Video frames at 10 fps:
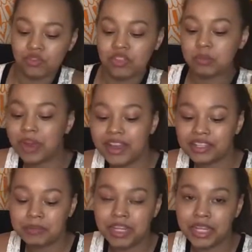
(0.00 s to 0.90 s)

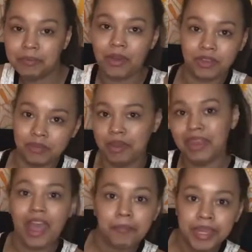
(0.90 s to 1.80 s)
surprised me, but also made
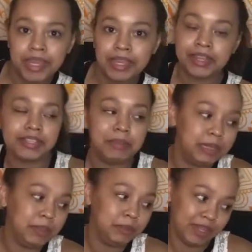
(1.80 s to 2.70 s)
me happy because it
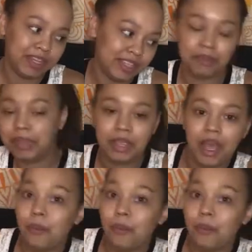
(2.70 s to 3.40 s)
made me realize that I'm like,